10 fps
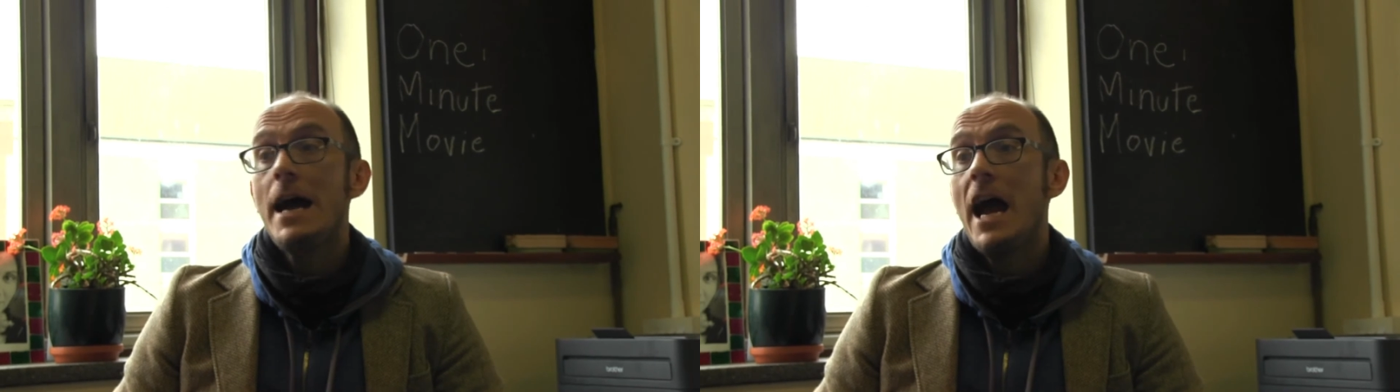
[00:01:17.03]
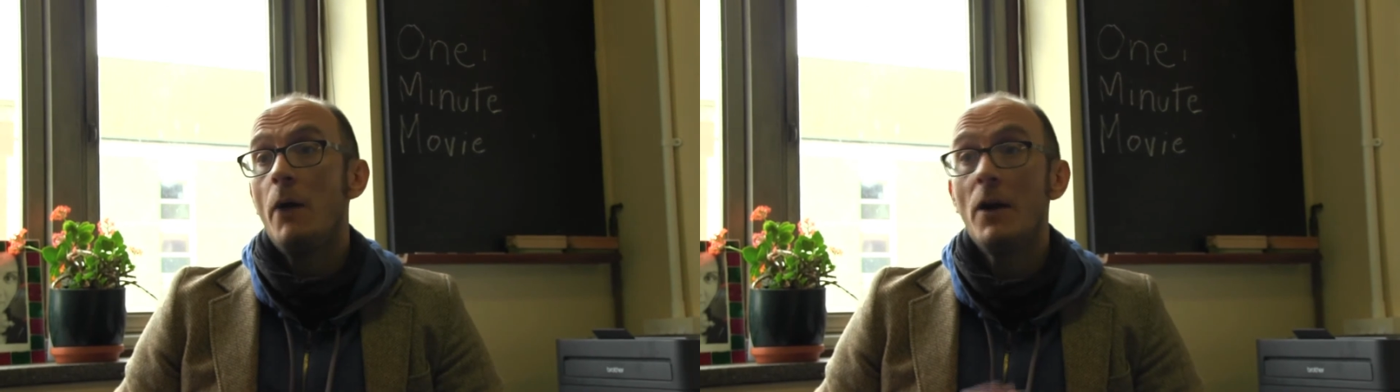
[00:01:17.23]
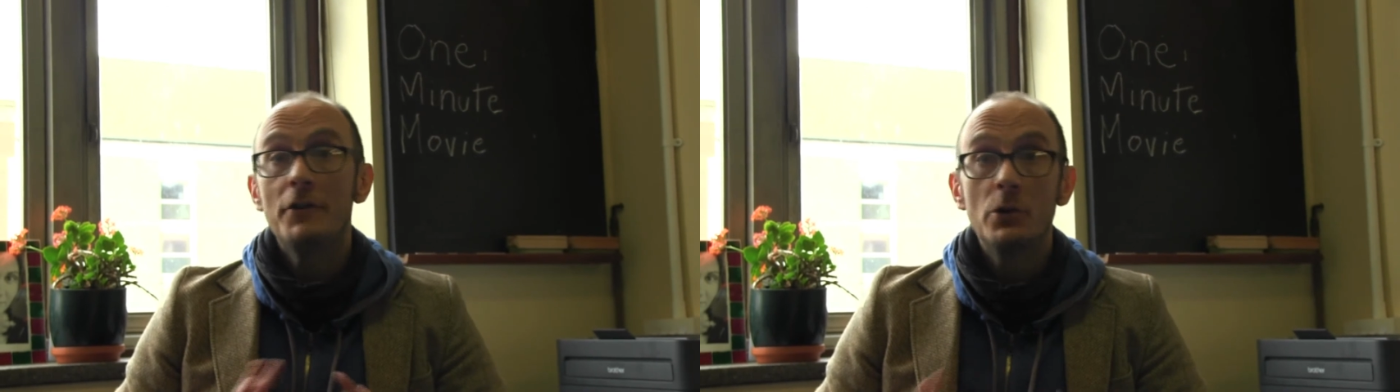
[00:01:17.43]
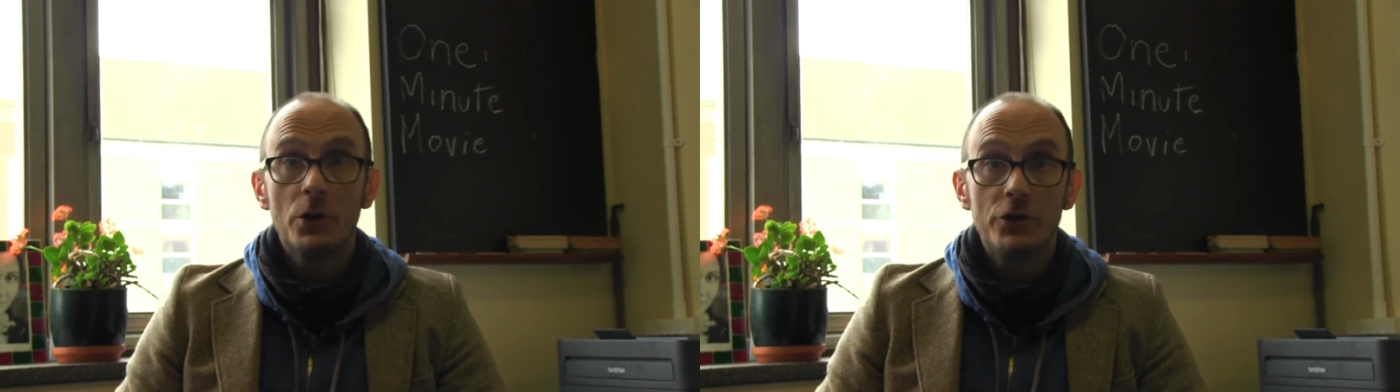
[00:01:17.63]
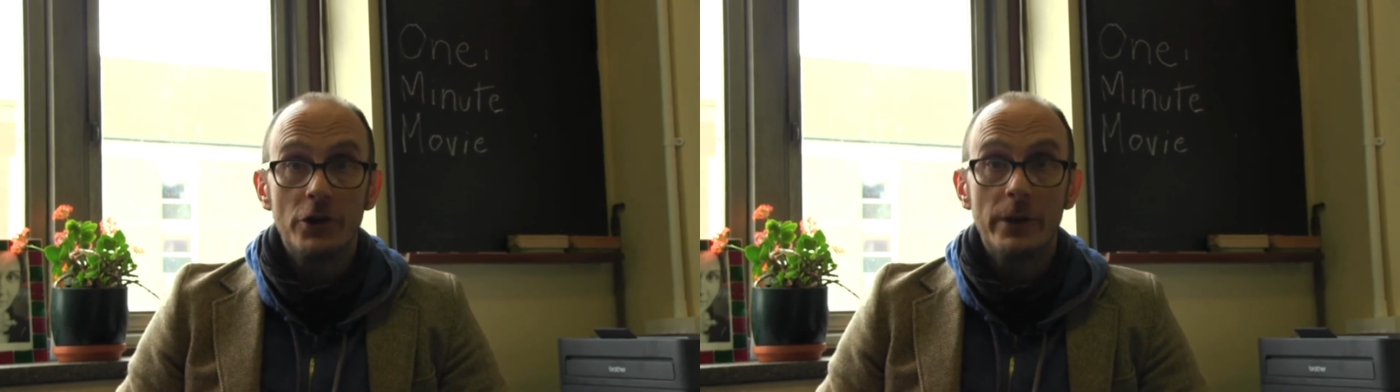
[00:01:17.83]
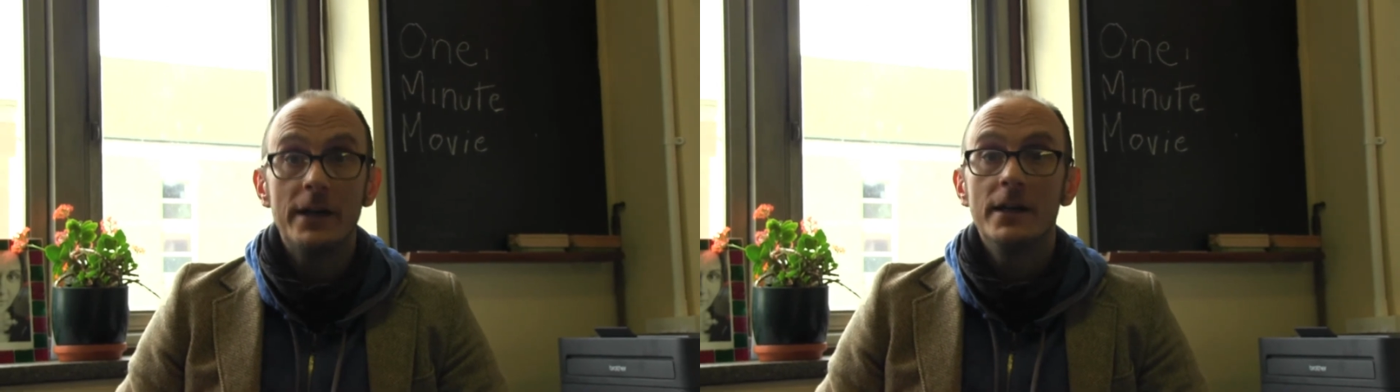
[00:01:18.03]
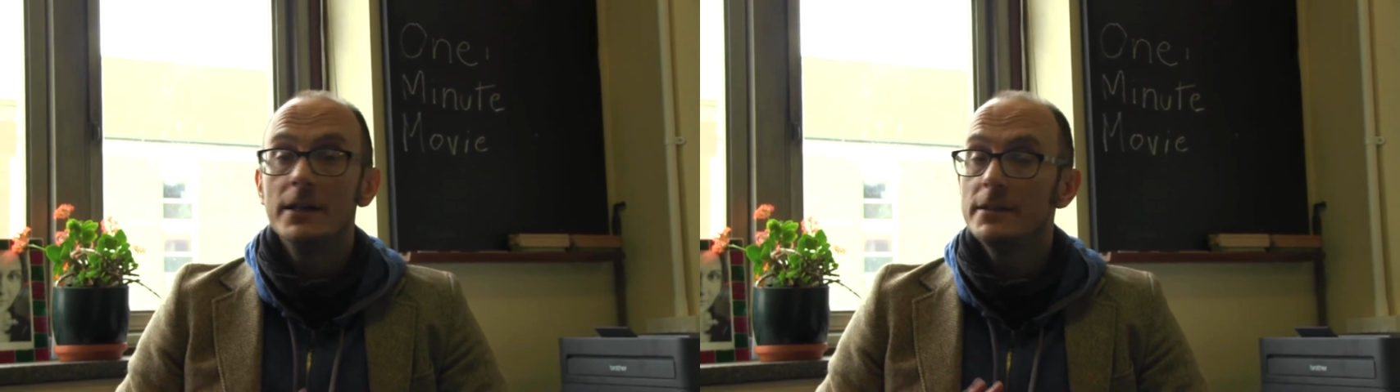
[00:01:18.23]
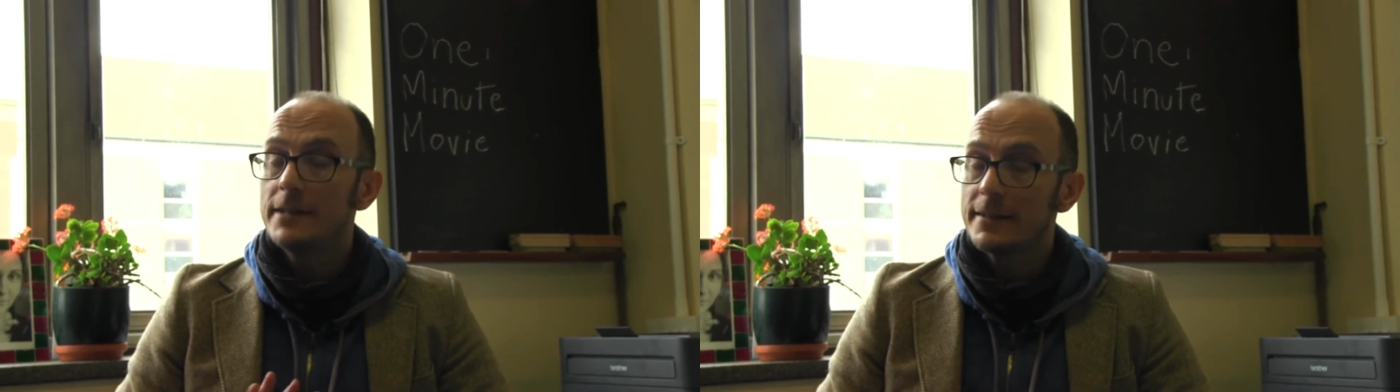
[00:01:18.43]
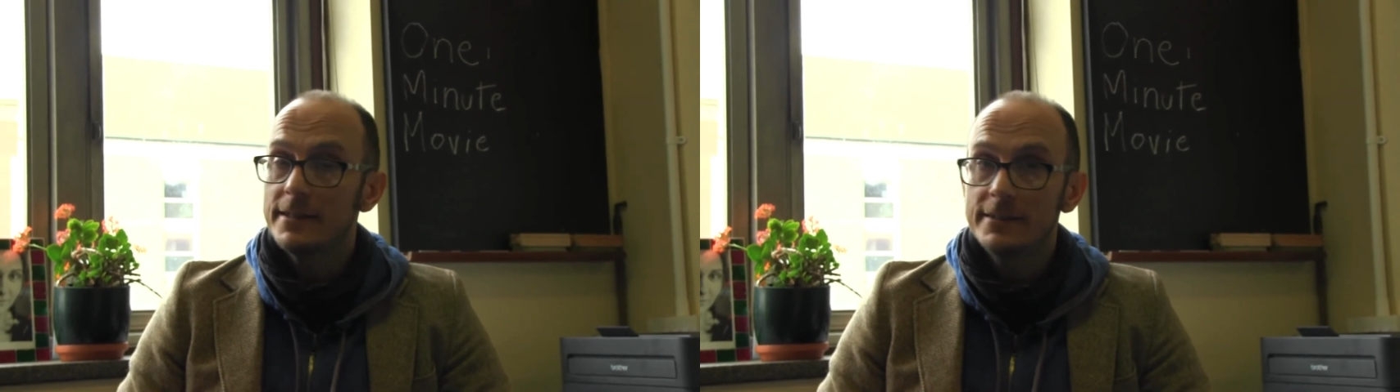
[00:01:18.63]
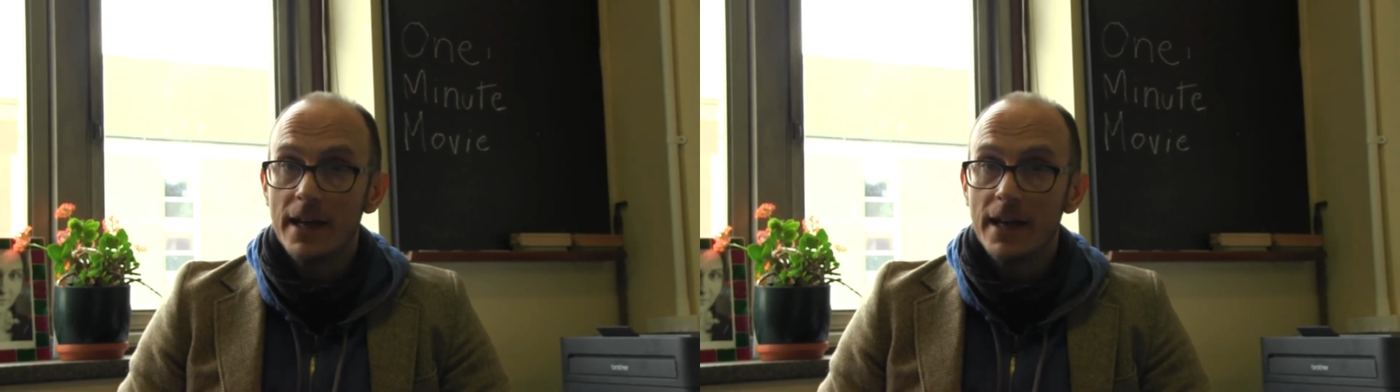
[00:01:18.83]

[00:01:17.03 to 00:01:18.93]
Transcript: however you want to do it, 60